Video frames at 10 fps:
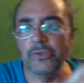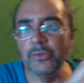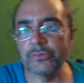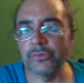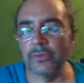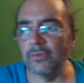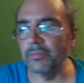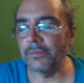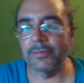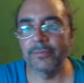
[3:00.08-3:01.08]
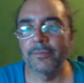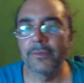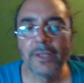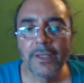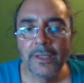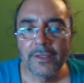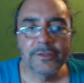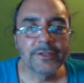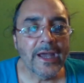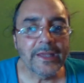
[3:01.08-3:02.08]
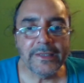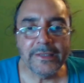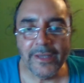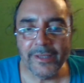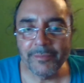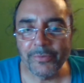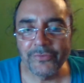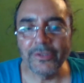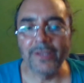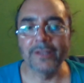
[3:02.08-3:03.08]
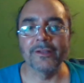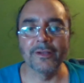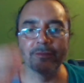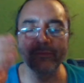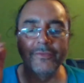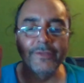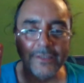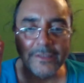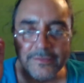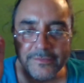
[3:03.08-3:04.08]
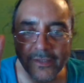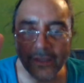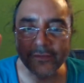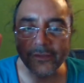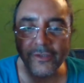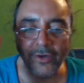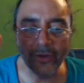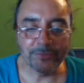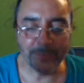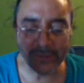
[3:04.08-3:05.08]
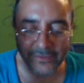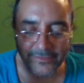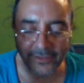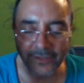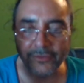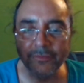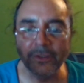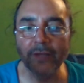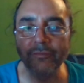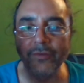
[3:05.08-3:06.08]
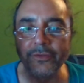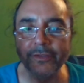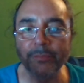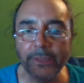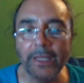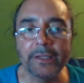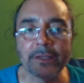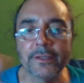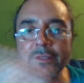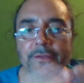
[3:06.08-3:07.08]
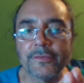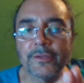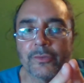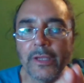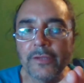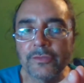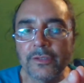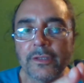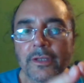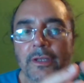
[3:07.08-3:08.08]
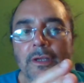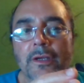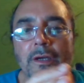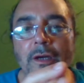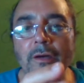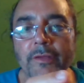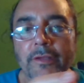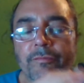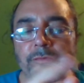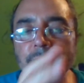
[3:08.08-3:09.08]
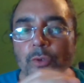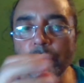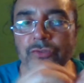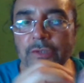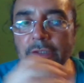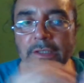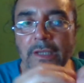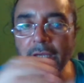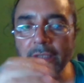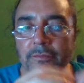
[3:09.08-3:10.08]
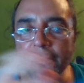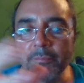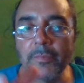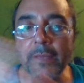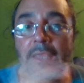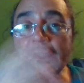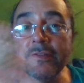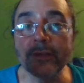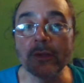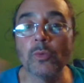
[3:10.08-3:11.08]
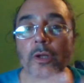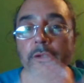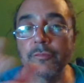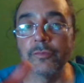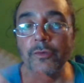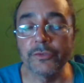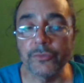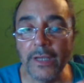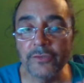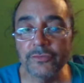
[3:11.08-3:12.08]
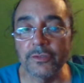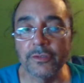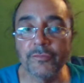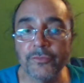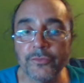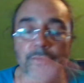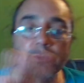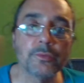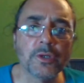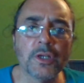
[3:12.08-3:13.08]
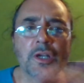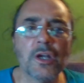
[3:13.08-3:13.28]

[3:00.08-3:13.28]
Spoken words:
neutral, 99% of the intent, the cosmic intent of life on this planet is the creation of a fusion, kind of amazing, wonderful interaction of two